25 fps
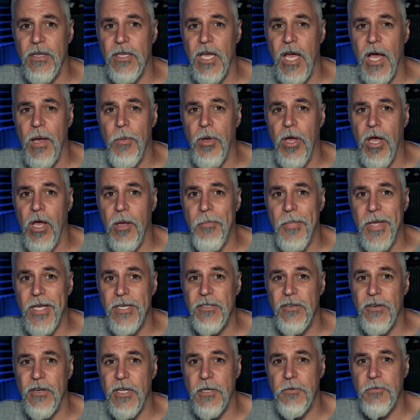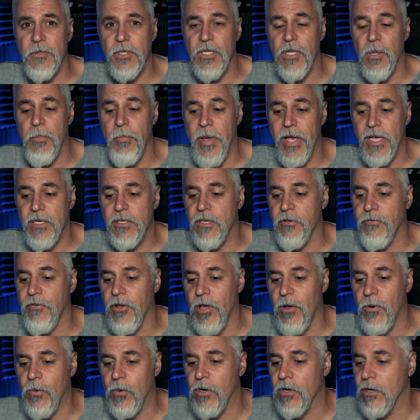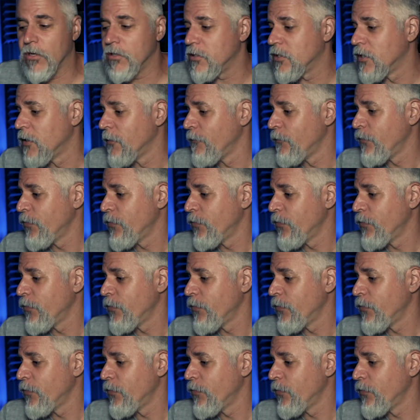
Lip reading: Yamaha mixer gives me the best of all worlds.